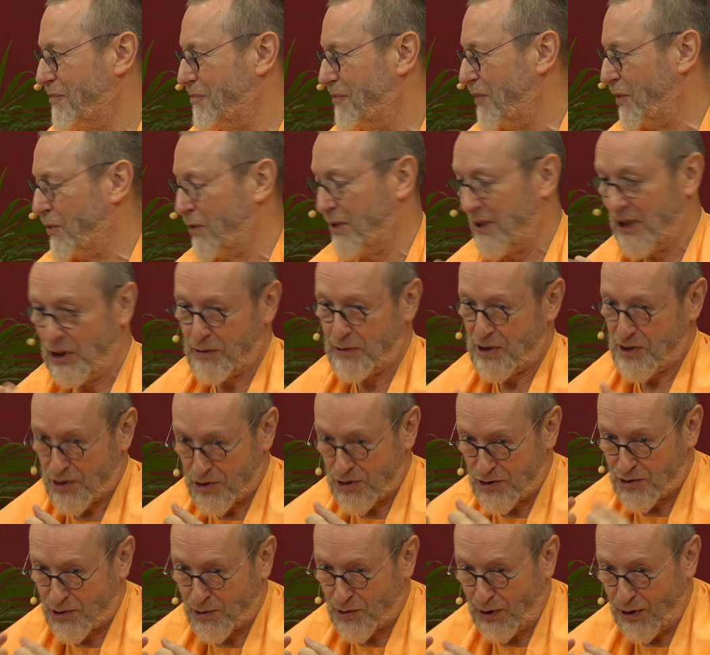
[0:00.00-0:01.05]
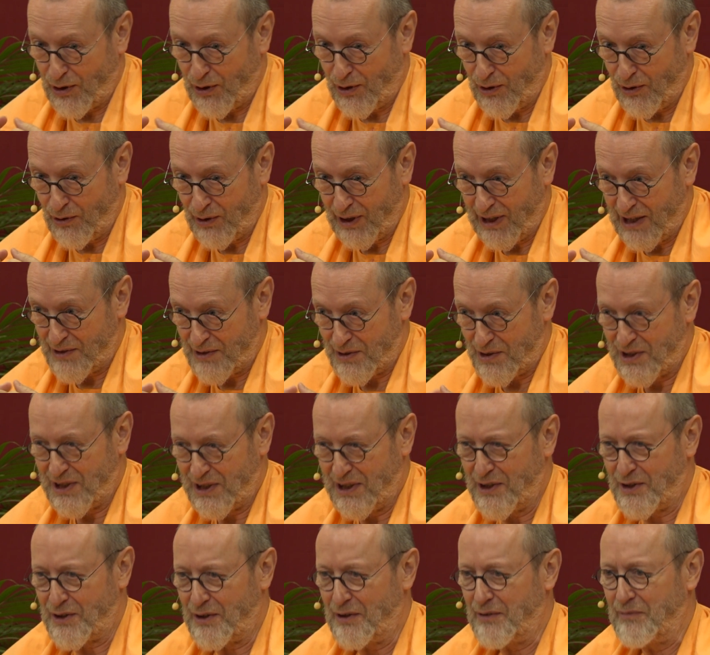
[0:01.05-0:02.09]
Because that was a strong
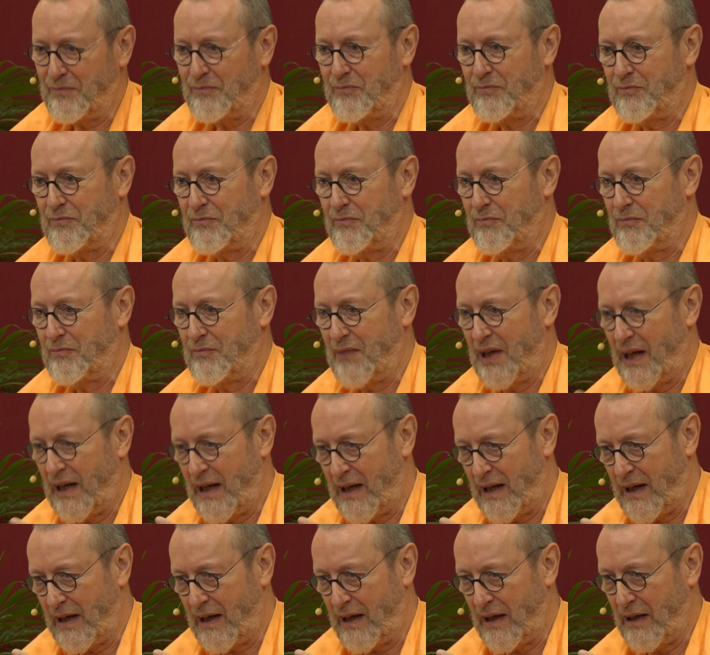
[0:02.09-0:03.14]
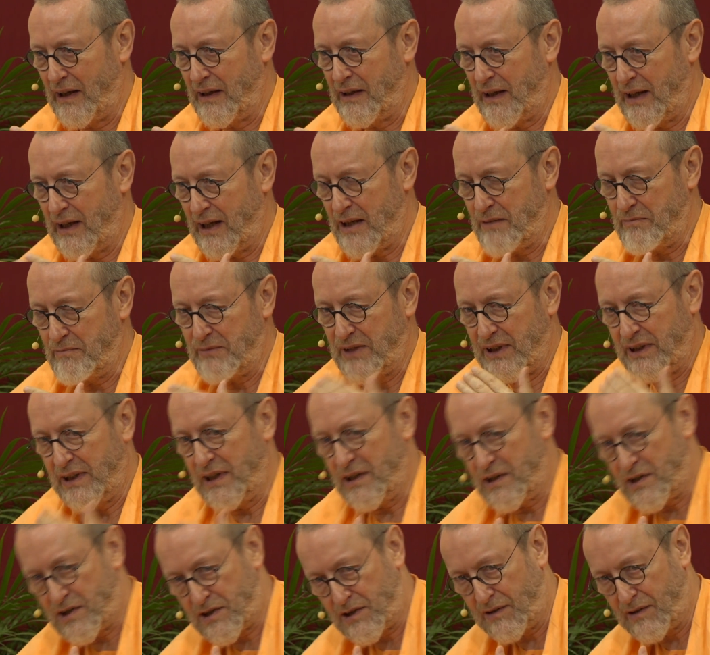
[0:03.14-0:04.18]
association. I am
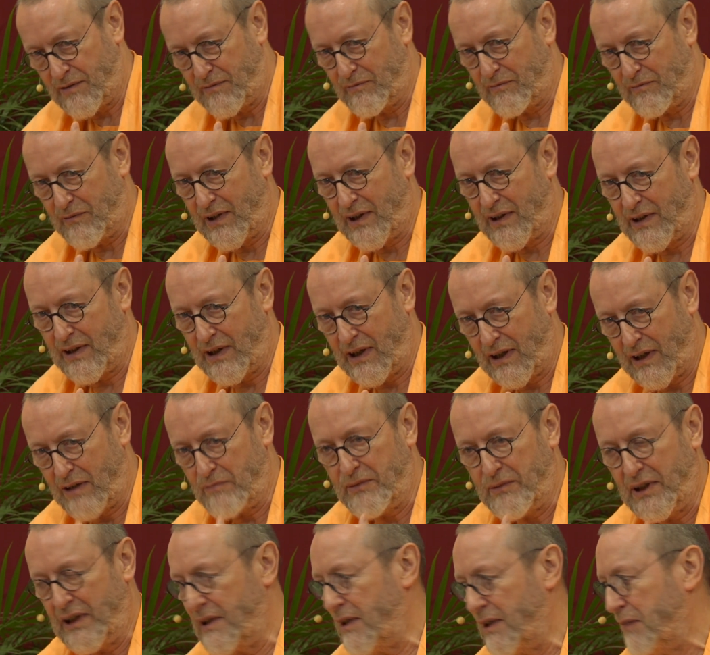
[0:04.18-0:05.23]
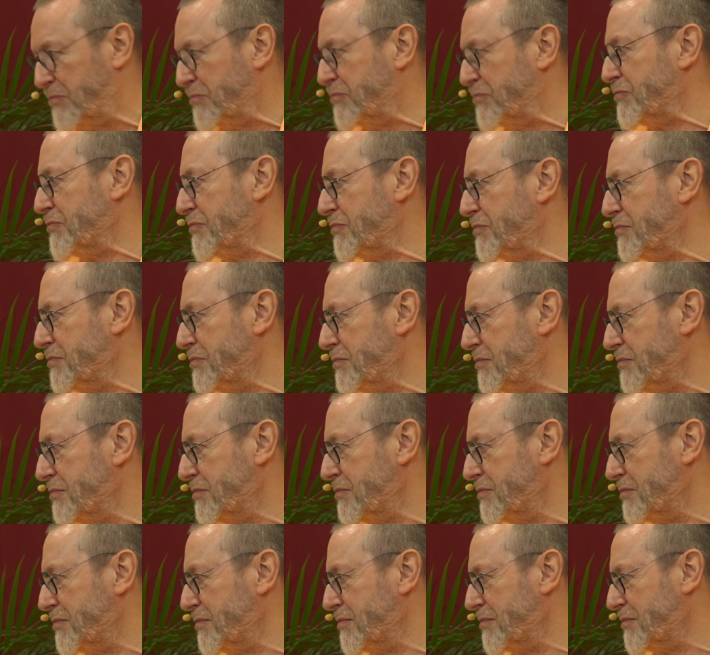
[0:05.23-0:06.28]
this. Aham idam.
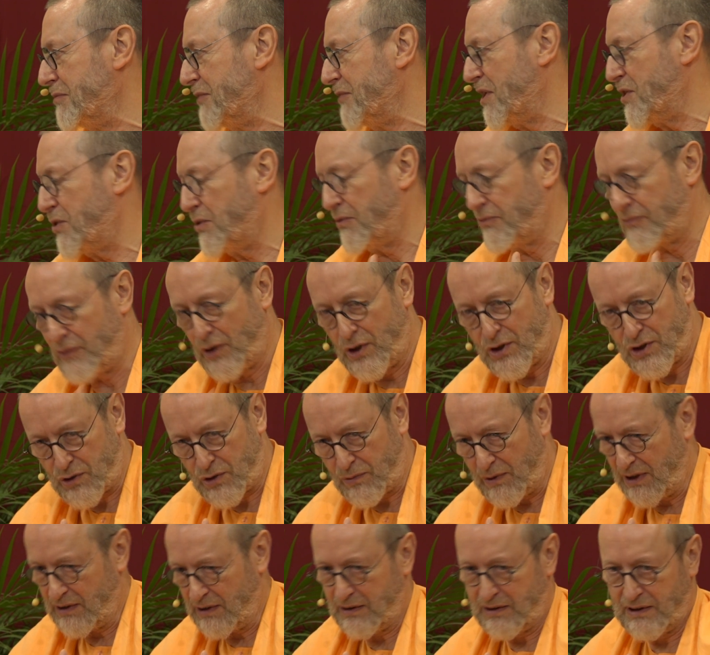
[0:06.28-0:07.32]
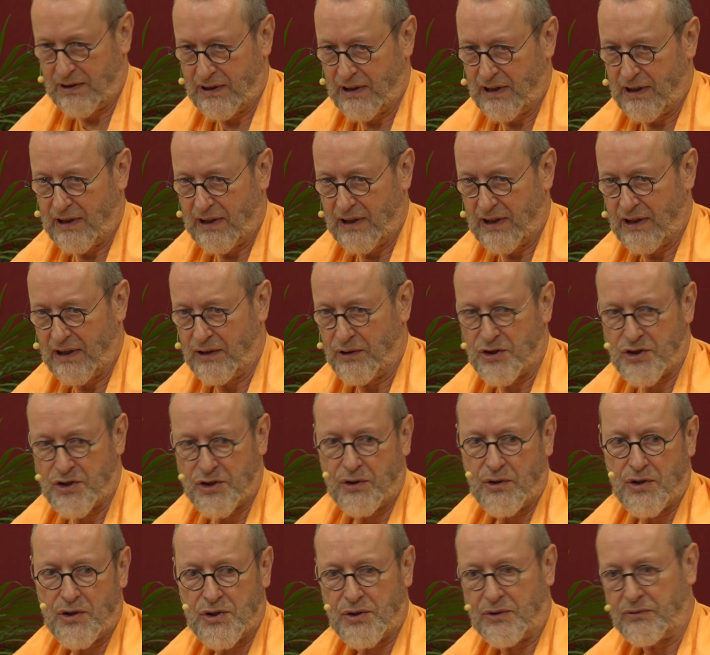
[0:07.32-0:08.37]
That's the first one and the
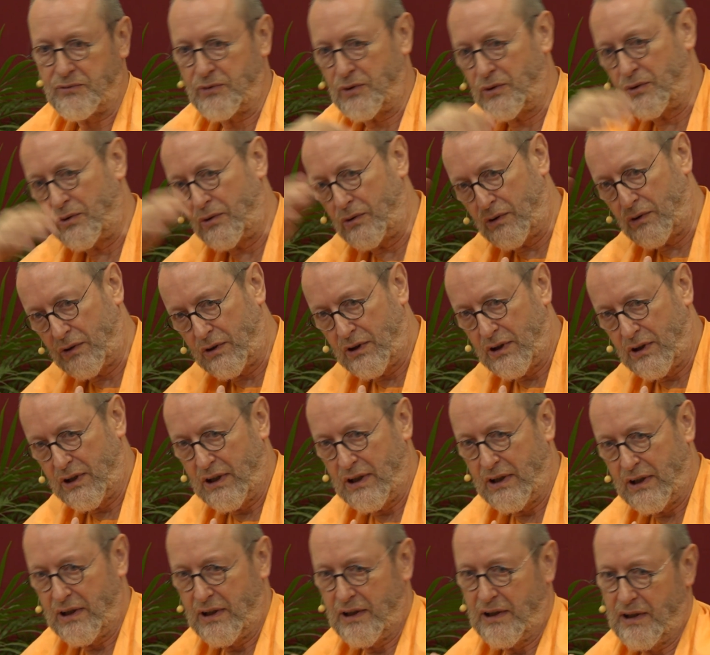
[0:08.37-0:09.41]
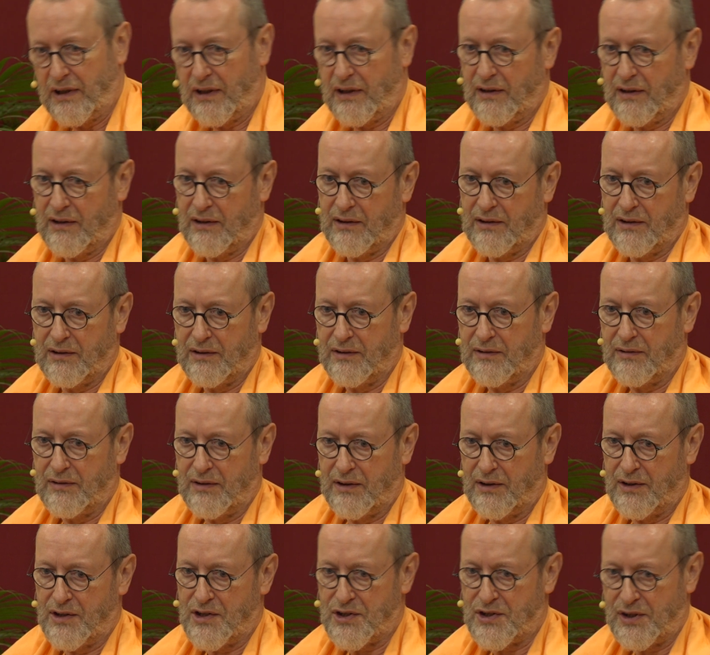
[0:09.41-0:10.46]
source of all
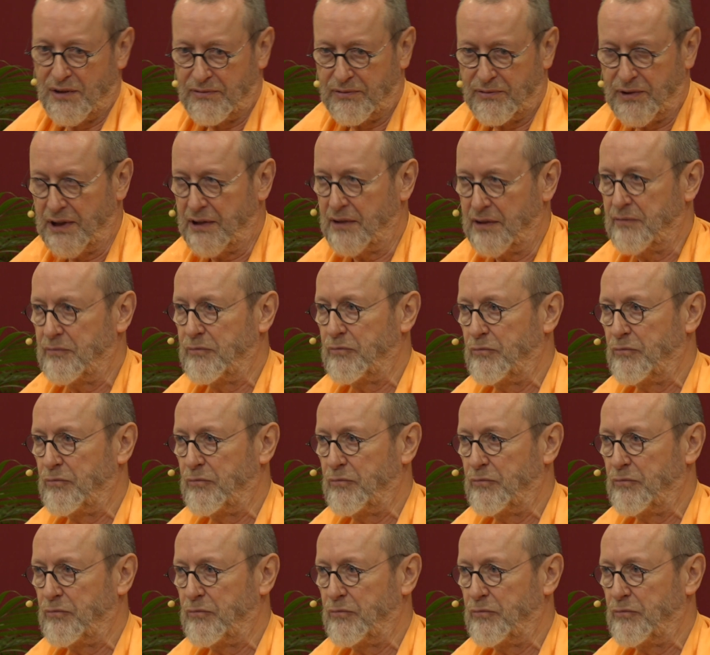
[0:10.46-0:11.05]
the suffering.